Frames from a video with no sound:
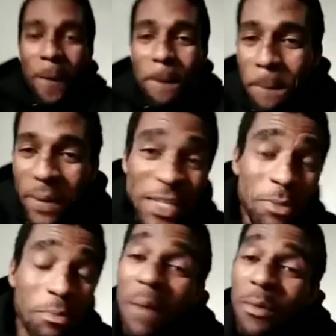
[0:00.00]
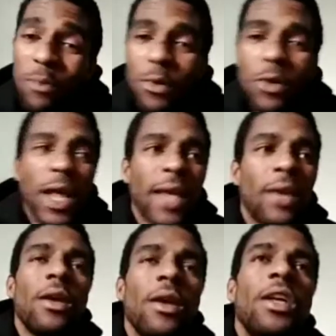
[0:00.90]
But it's memorable. Like,
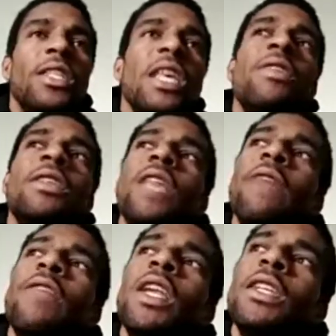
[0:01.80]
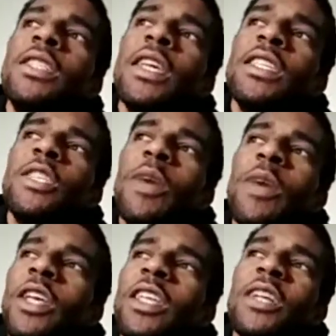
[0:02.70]
because even in the sense of
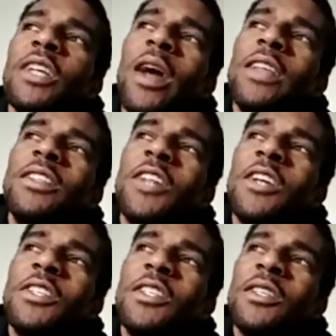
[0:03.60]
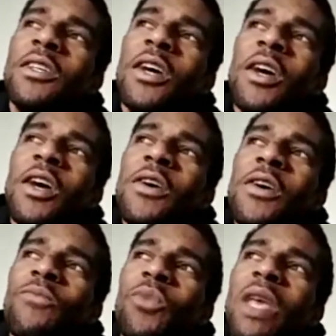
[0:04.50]
special, like that's why it sucks, because
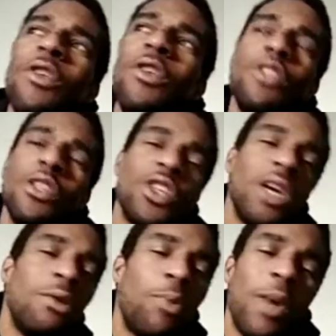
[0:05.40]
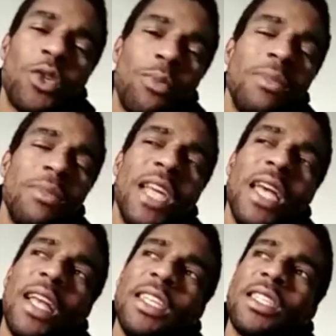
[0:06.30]
even using the term special, but I'm saying
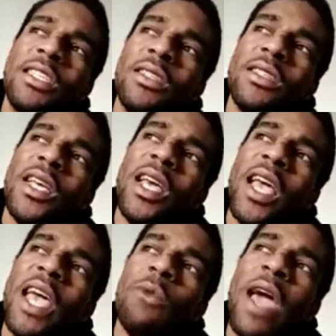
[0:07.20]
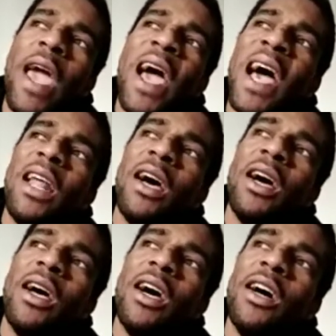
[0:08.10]
like just it had
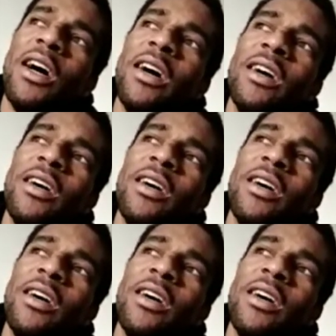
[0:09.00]
a